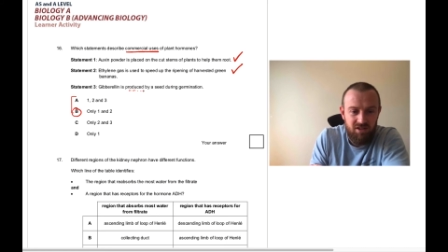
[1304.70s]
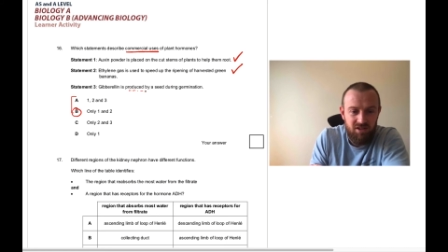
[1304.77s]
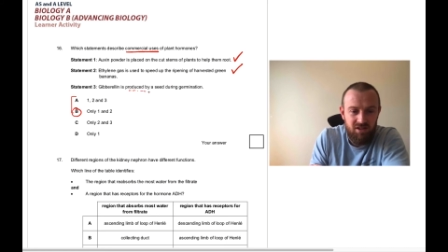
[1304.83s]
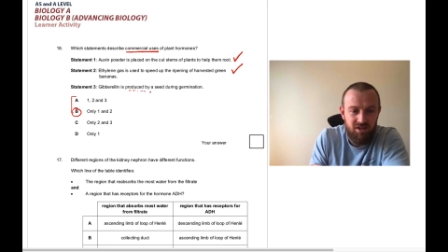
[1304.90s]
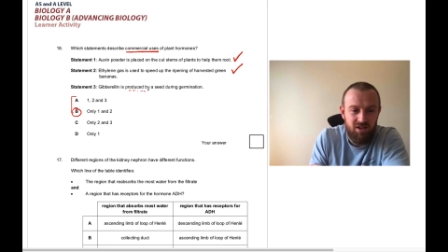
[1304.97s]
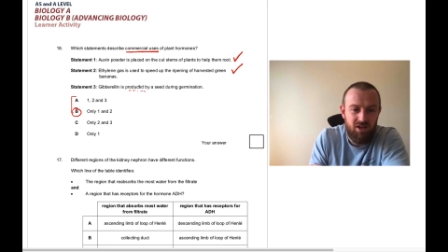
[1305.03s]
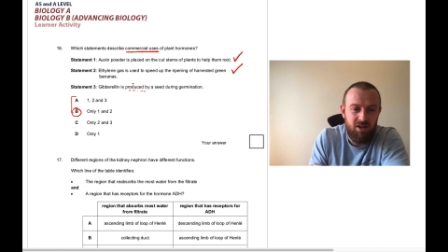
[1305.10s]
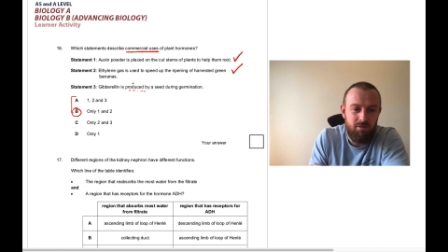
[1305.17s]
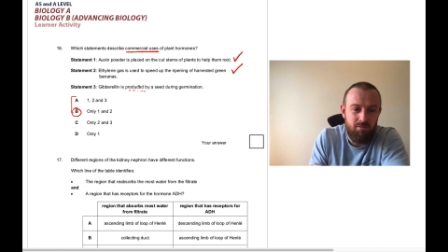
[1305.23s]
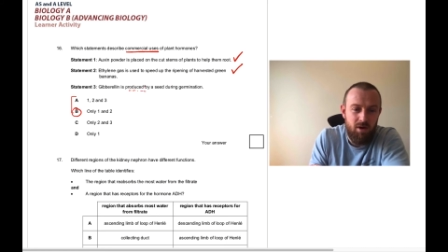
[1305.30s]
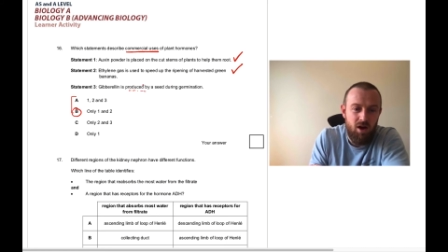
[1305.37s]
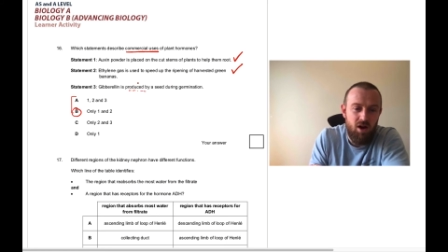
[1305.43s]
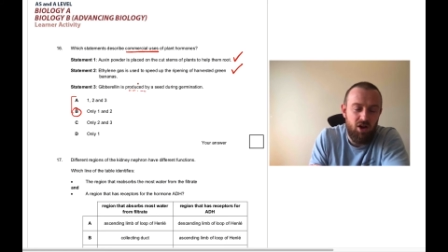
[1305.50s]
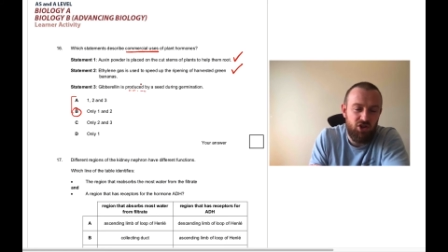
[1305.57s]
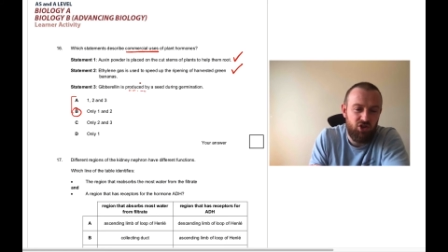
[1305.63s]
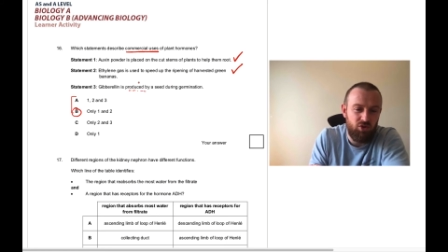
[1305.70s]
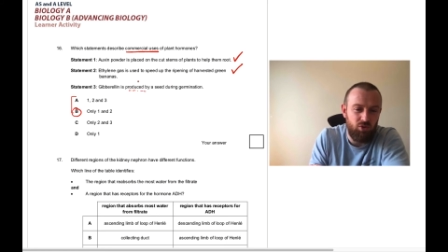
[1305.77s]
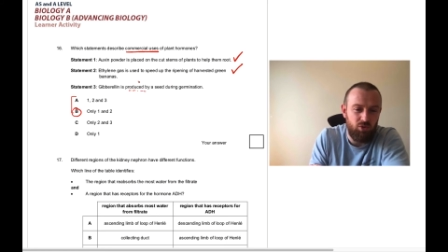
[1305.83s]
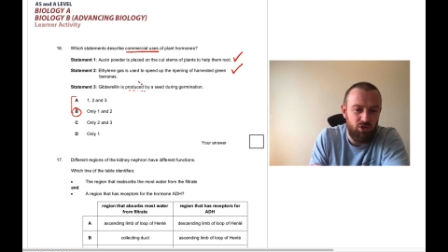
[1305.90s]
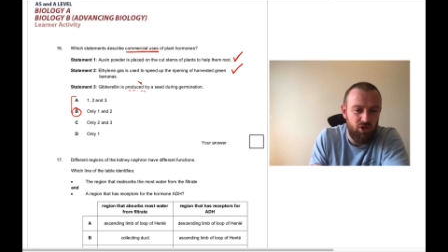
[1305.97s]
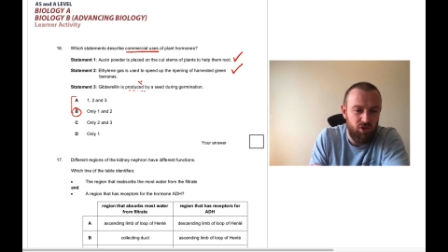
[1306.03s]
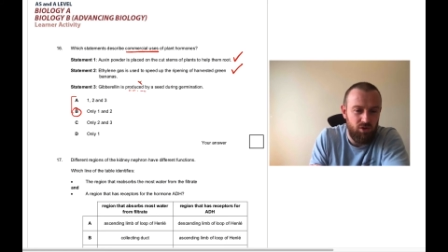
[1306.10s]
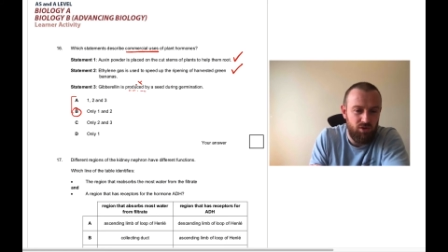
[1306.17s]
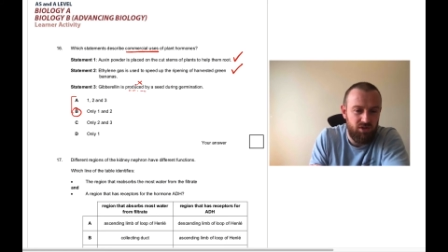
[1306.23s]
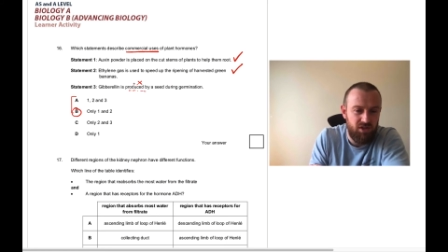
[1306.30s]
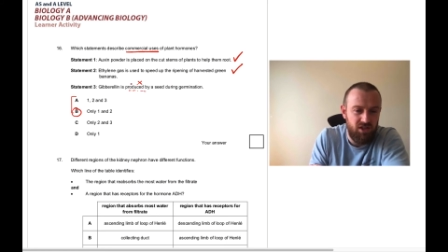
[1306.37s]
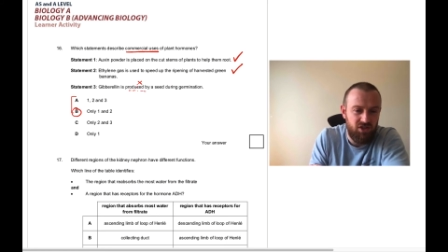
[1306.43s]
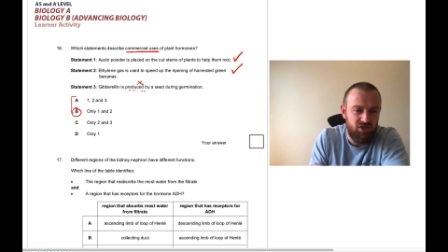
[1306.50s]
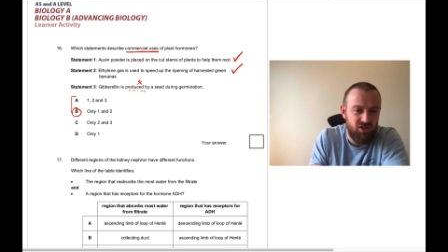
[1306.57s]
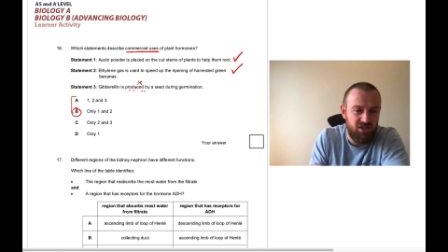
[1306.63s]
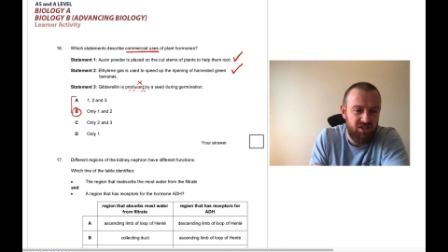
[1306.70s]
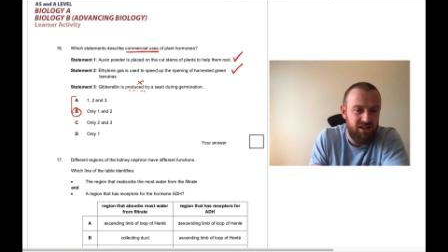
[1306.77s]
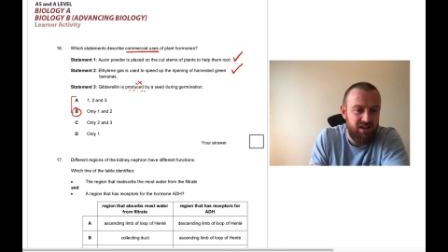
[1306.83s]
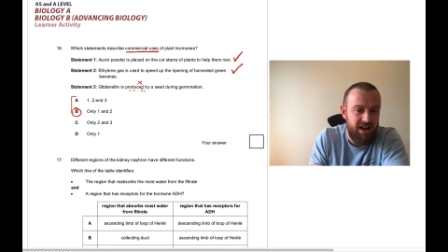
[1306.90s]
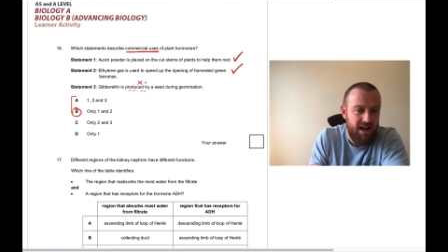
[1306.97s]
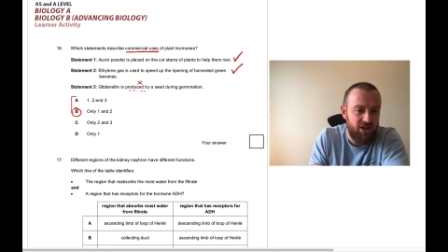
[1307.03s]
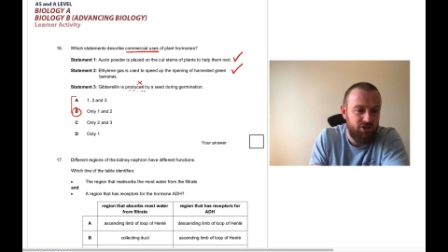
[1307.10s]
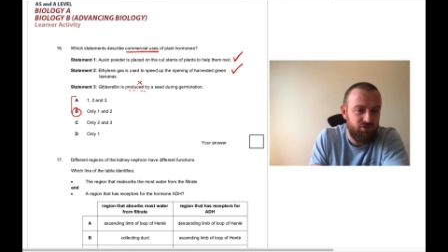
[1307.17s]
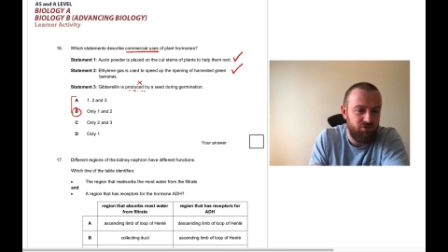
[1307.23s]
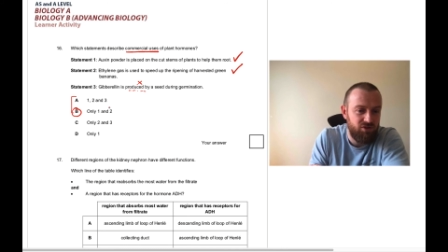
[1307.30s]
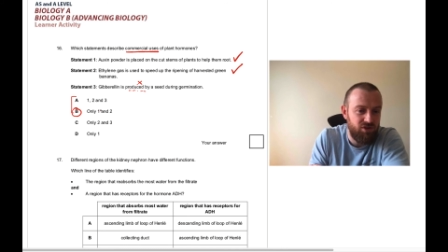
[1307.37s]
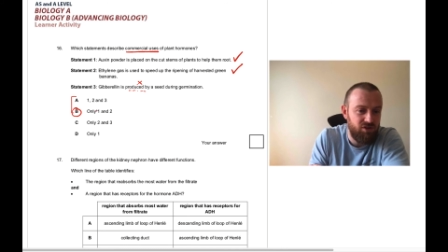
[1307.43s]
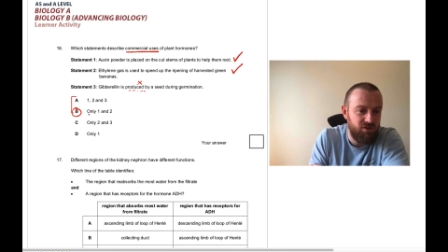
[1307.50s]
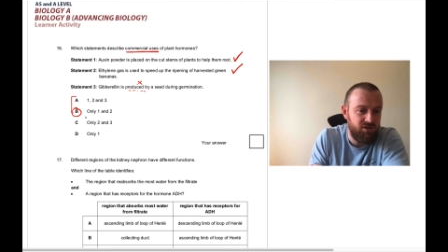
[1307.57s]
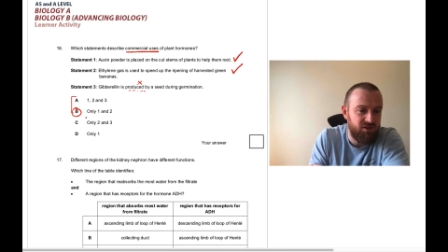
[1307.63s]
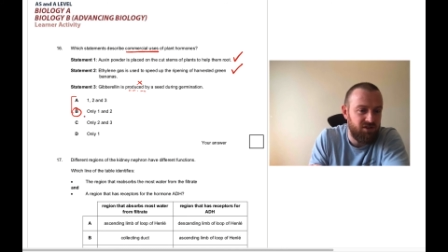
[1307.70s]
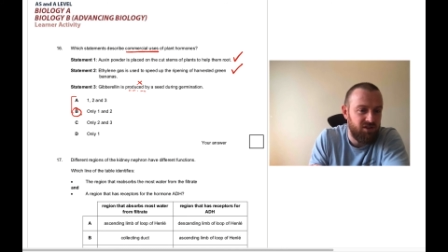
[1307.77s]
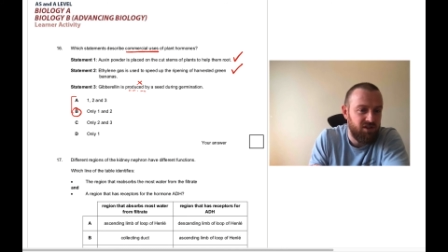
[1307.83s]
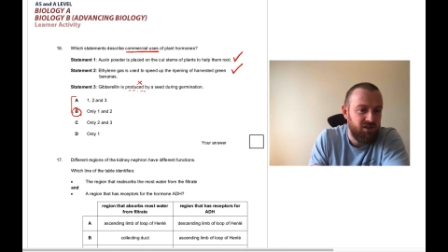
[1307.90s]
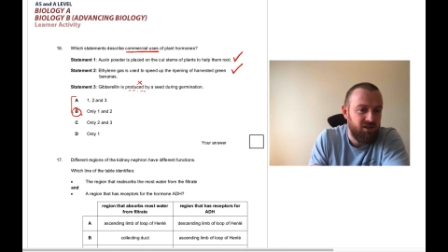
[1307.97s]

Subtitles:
the commercial use, it's just a natural use.